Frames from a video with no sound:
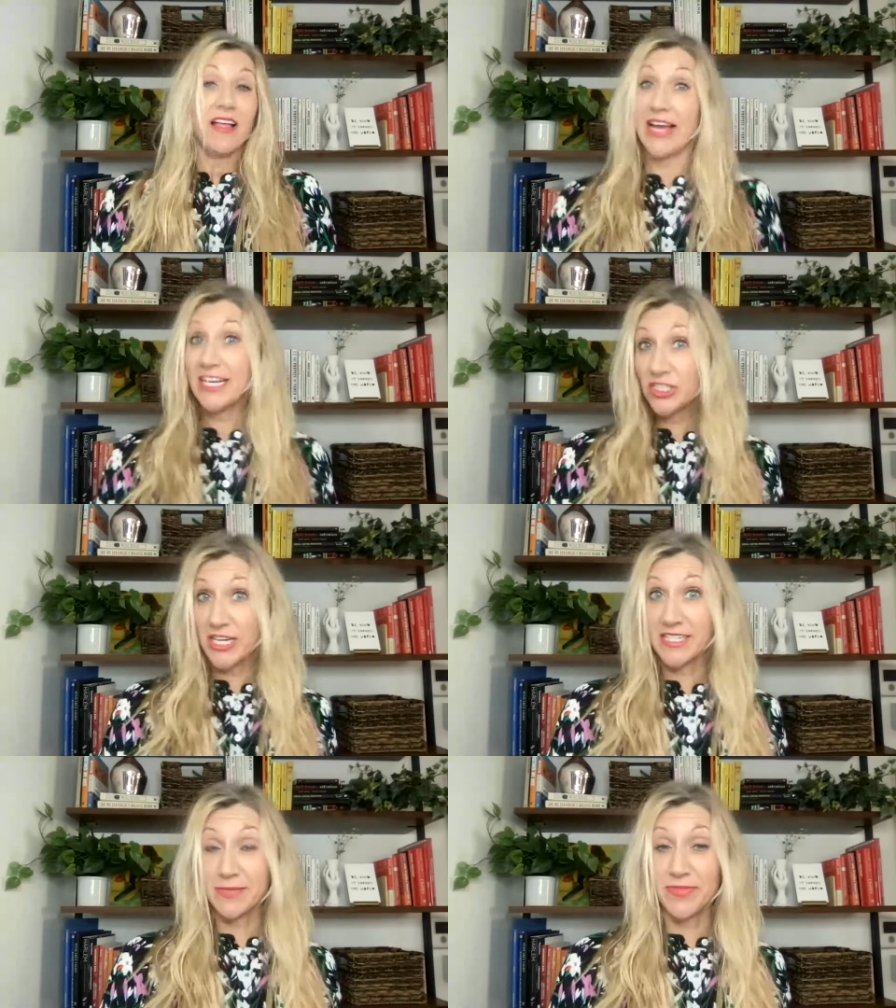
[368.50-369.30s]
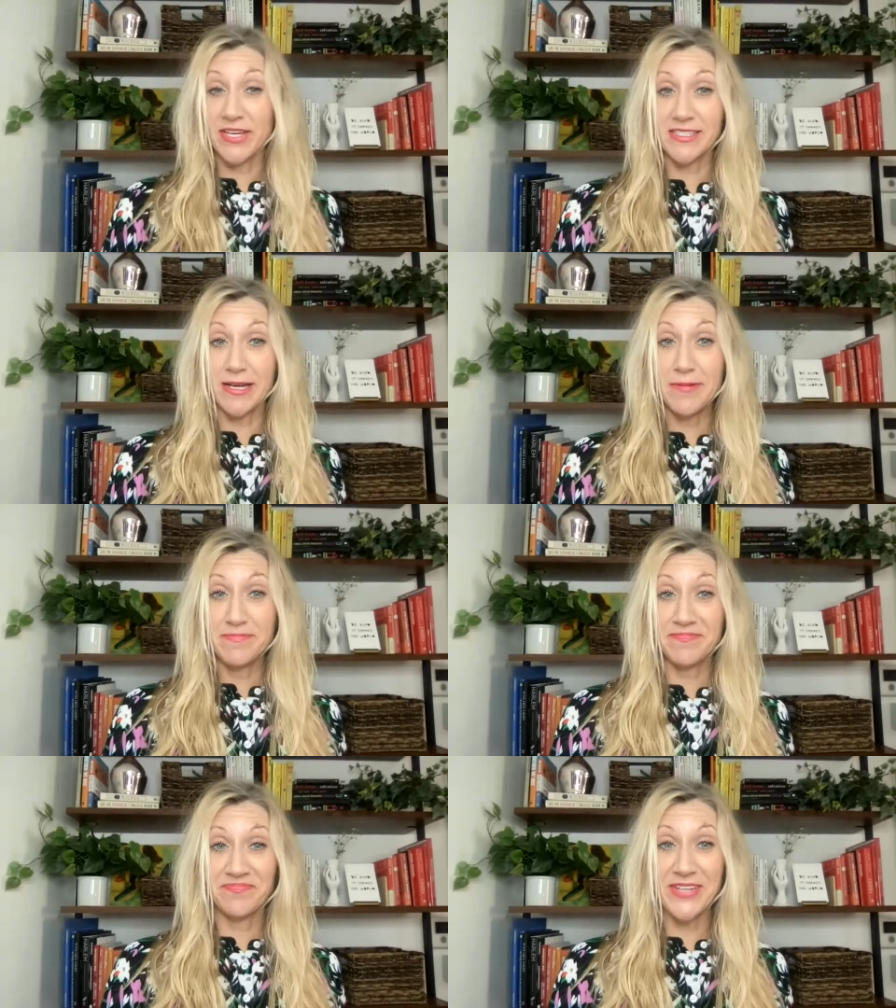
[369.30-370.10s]
That shakes some things up.
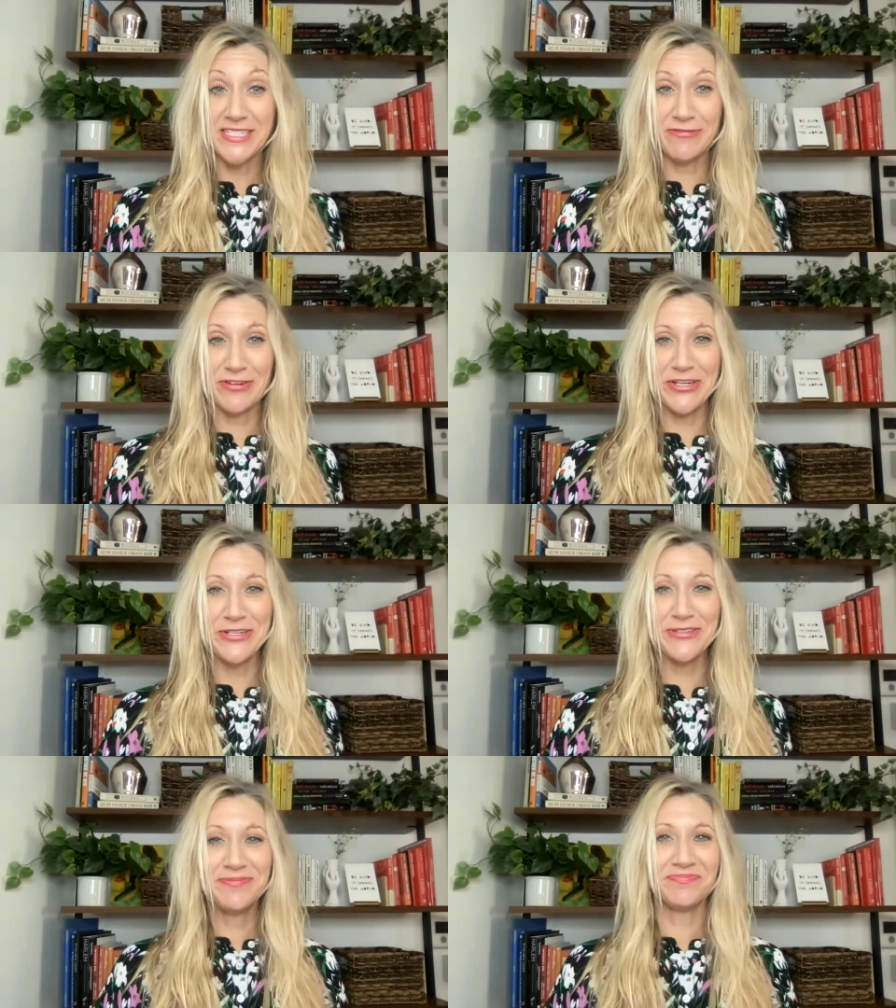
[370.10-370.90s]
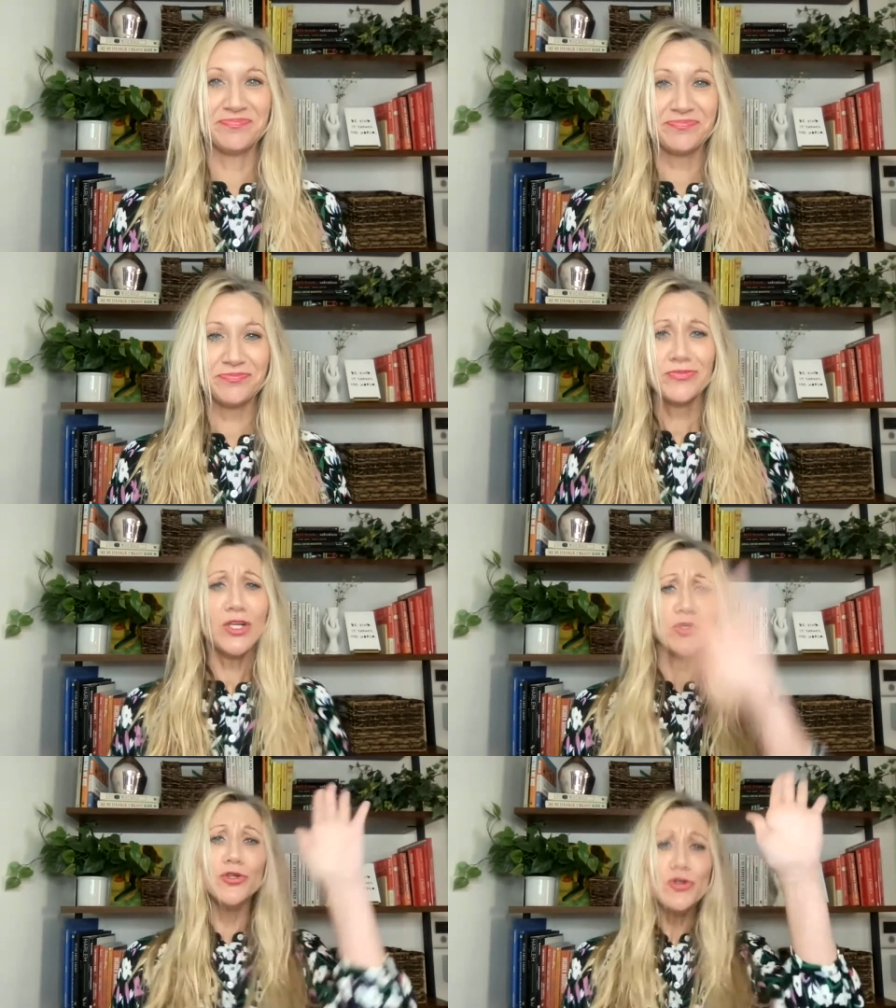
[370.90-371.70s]
Does it for you?
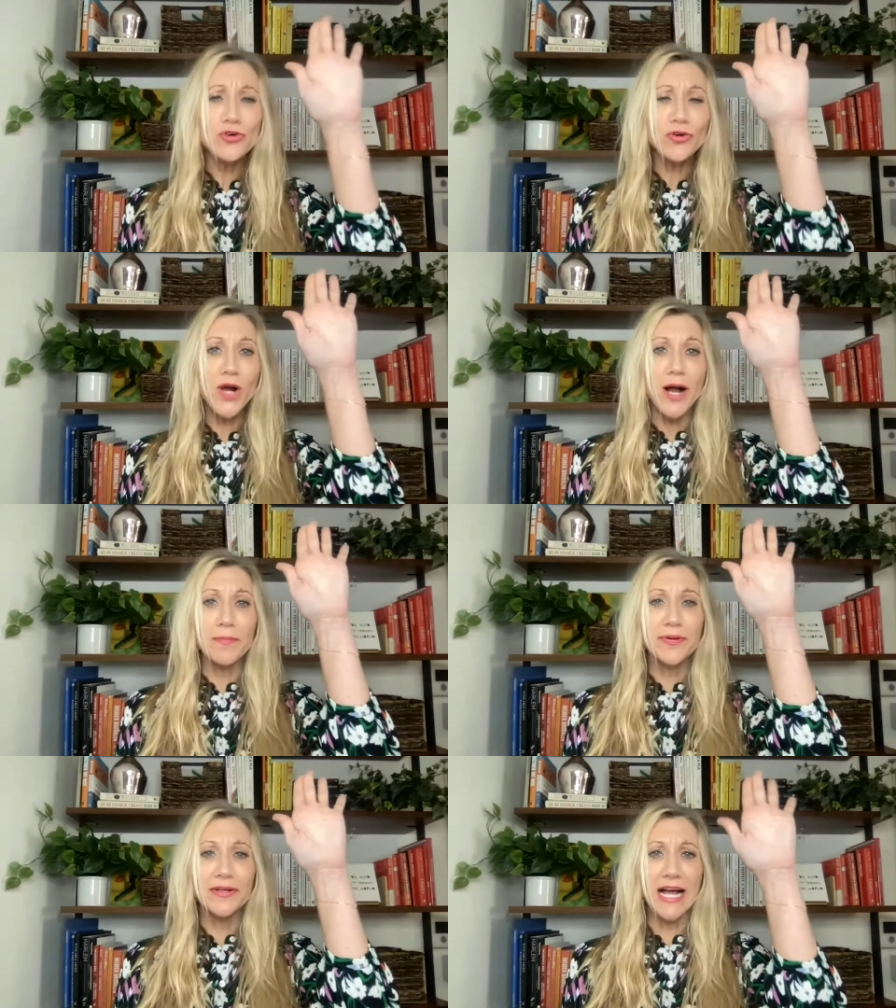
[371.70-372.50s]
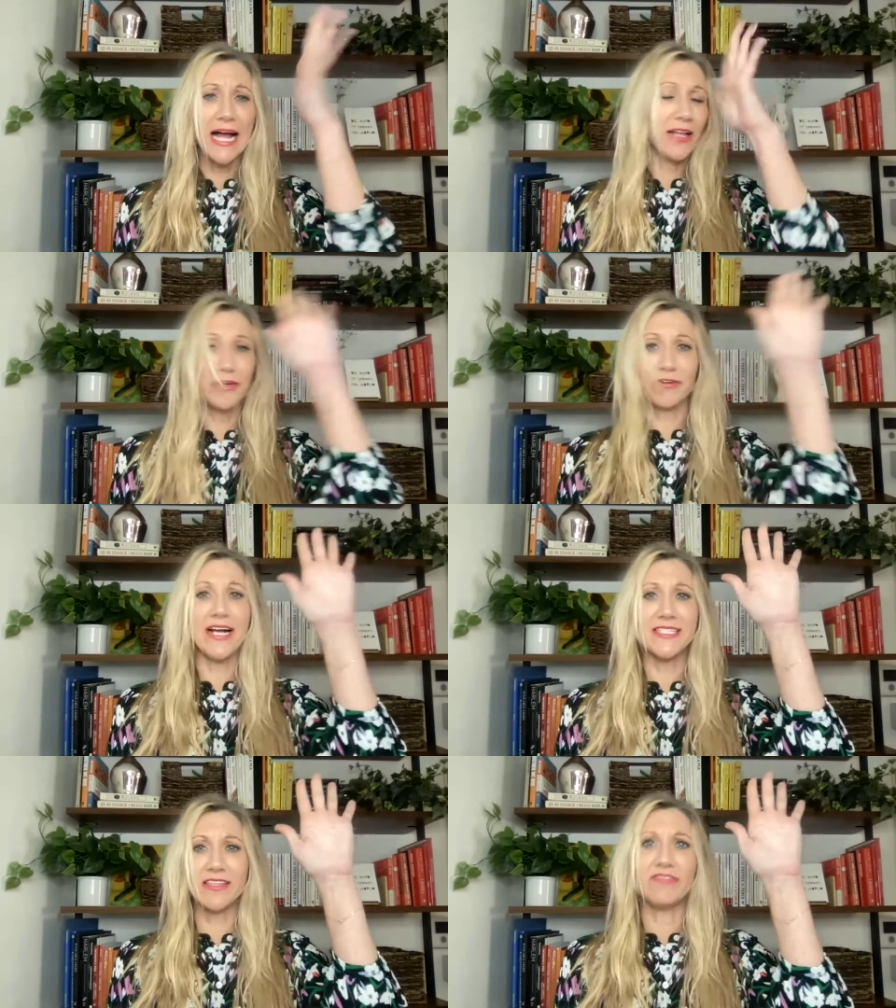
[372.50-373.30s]
Who grew up
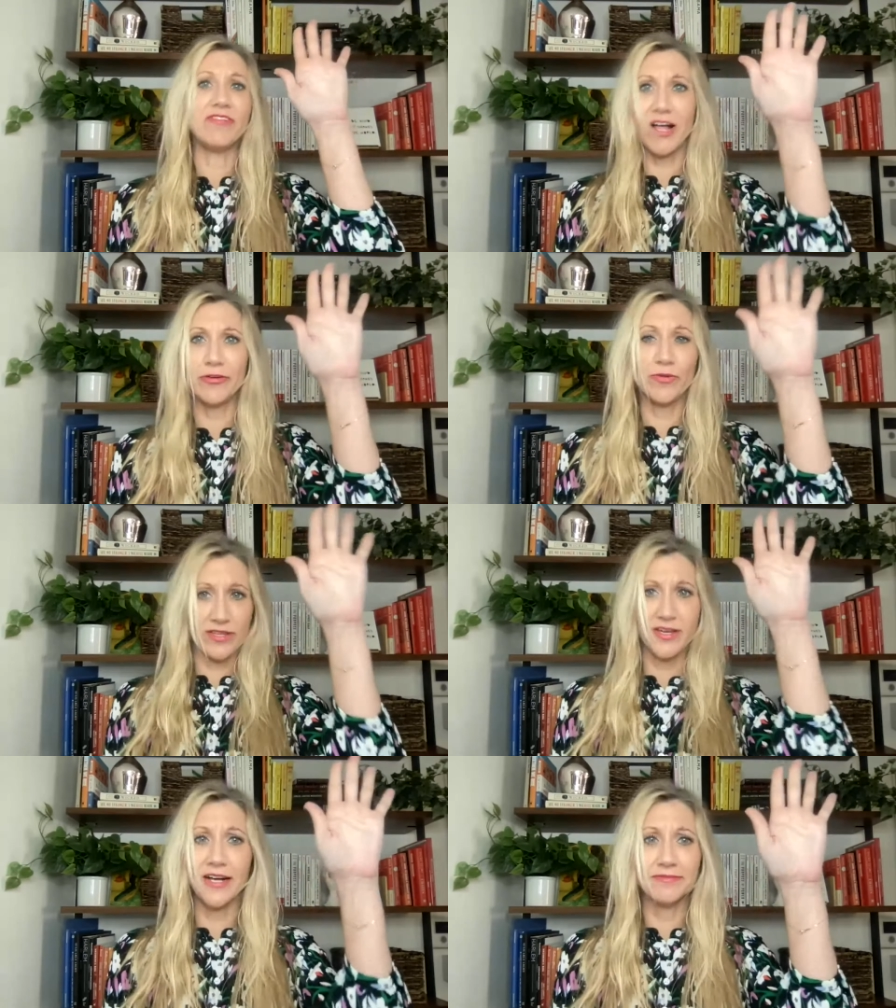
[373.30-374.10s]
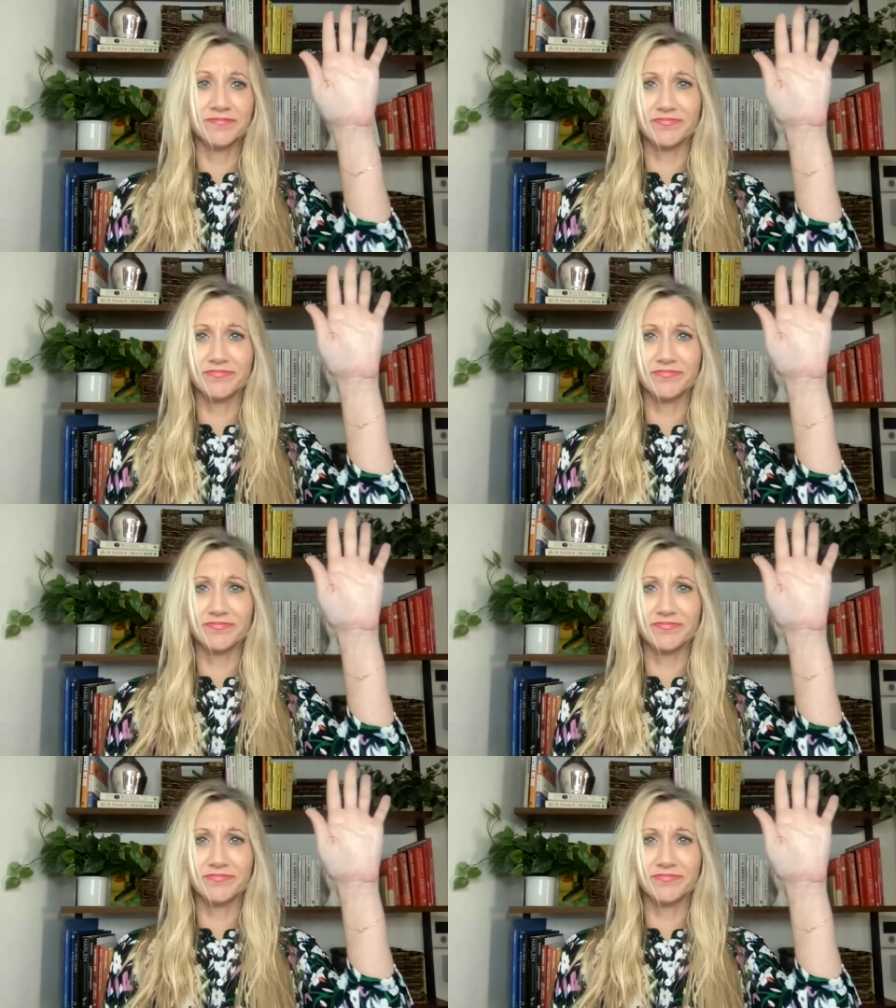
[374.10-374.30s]
allegorizing the father with God?